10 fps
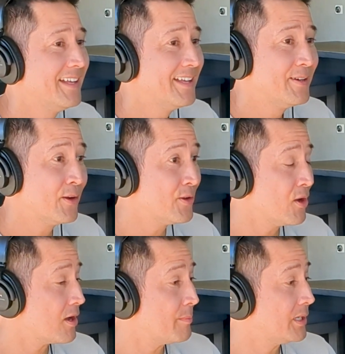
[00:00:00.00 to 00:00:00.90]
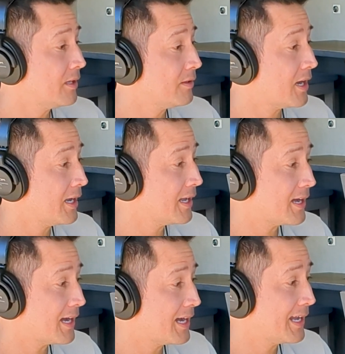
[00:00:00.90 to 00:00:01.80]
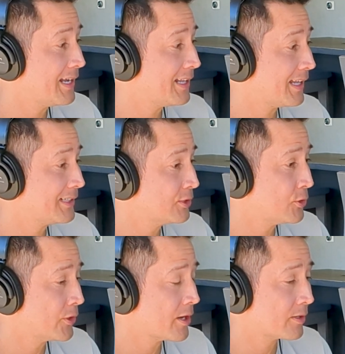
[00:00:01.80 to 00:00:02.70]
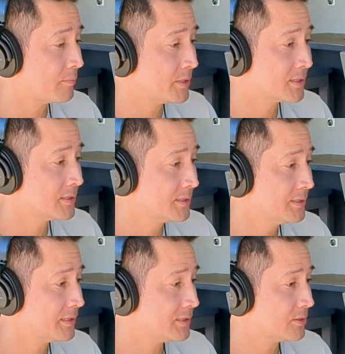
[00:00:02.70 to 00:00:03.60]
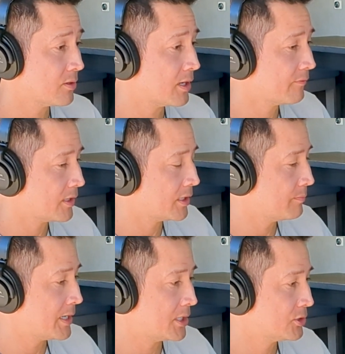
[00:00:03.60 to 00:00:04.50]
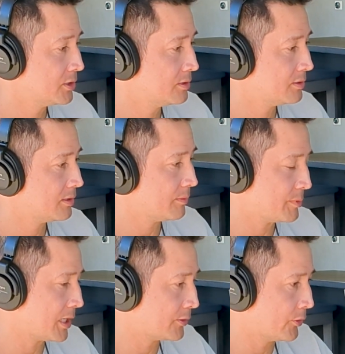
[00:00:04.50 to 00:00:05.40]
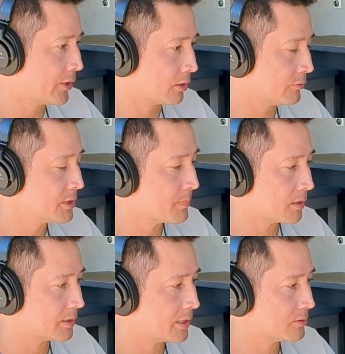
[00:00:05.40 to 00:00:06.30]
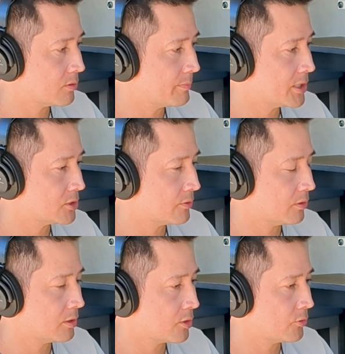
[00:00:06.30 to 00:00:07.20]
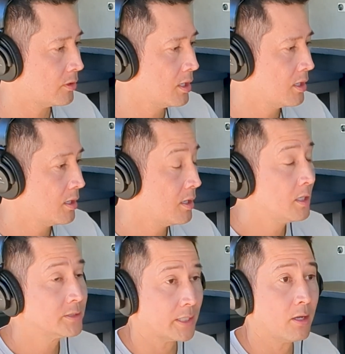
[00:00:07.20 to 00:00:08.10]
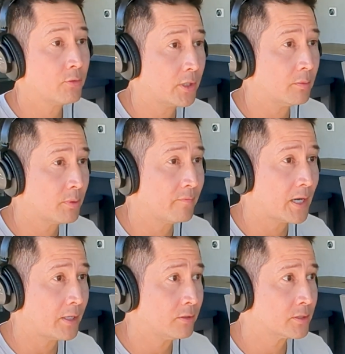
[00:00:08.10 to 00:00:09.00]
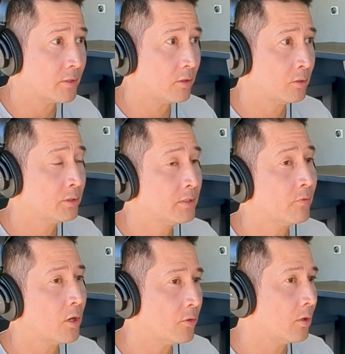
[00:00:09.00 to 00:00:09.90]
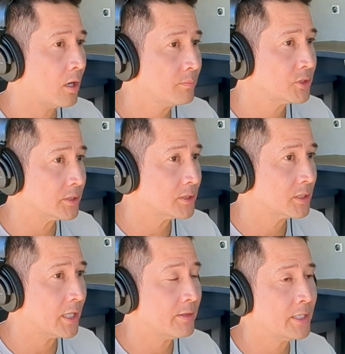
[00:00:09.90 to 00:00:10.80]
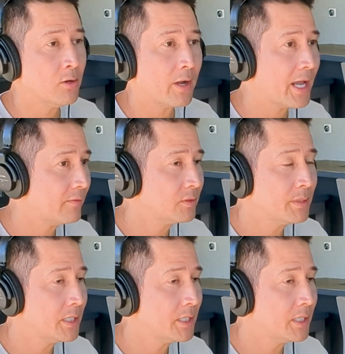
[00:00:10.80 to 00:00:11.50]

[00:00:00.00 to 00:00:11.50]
No. I mean, I like to nerd out on businesses, and so I imagine. I mean, I nerd out on this podcast, so I imagine there are other, say, healthcare providers that are looking for other options, and they don't have to be in